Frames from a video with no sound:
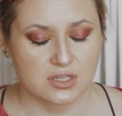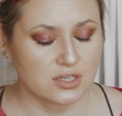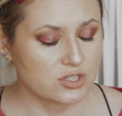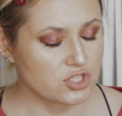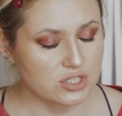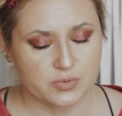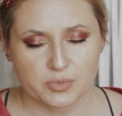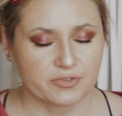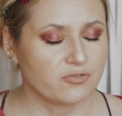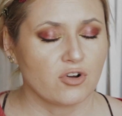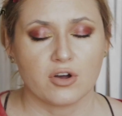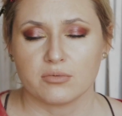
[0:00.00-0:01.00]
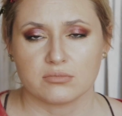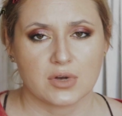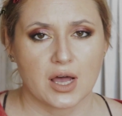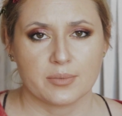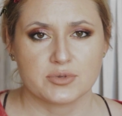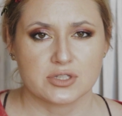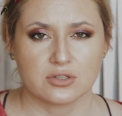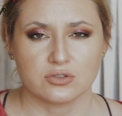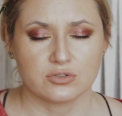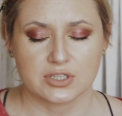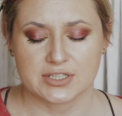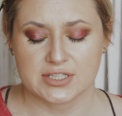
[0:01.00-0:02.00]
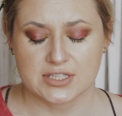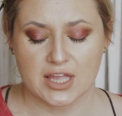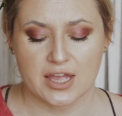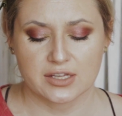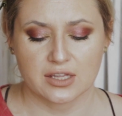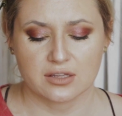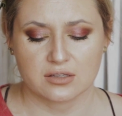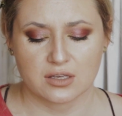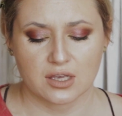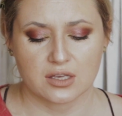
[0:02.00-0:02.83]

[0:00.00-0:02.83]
they just perform absolutely stunning.